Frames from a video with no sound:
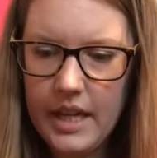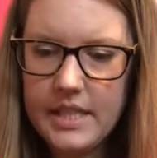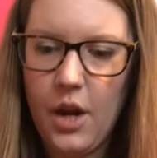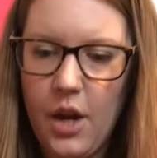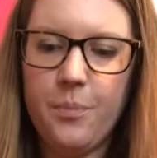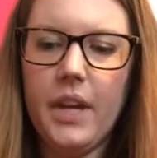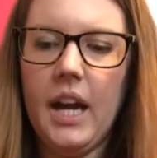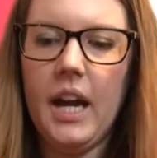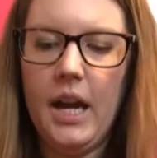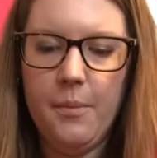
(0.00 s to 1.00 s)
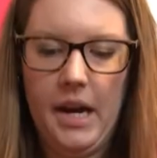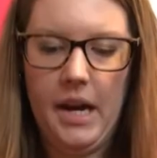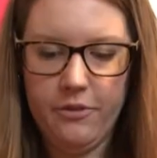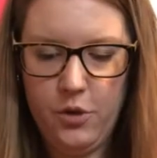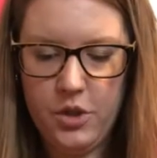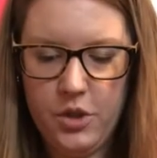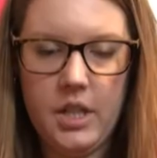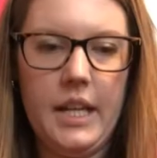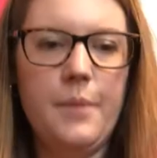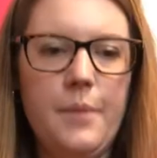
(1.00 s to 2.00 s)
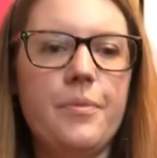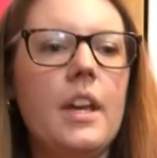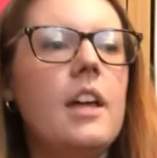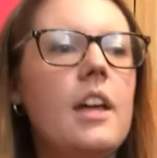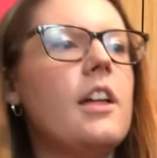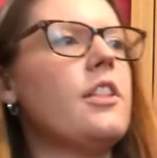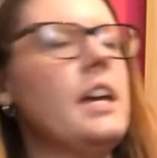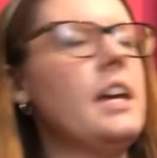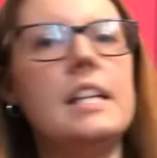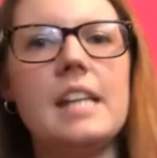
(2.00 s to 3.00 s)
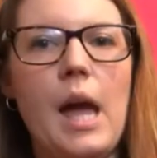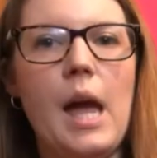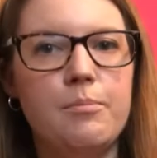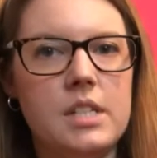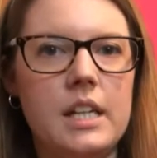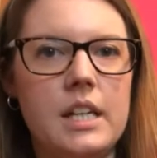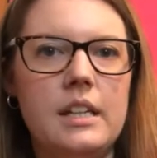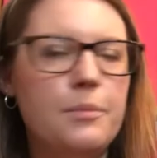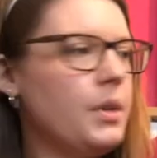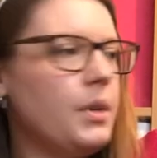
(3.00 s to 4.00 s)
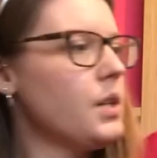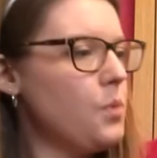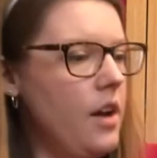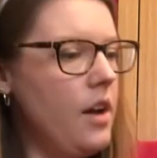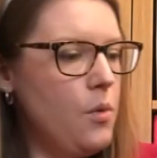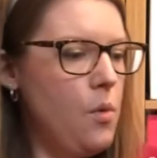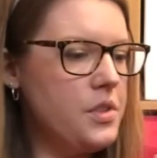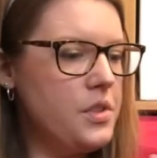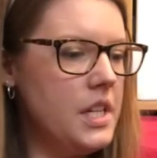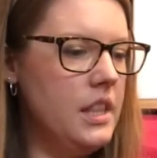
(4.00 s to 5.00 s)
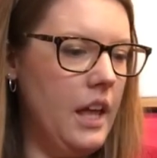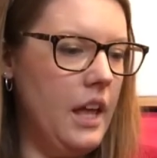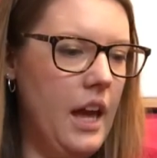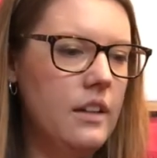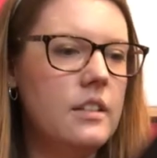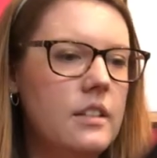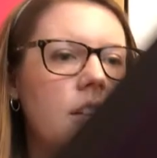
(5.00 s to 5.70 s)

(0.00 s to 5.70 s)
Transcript: So unfortunately it's empty because whatever was in there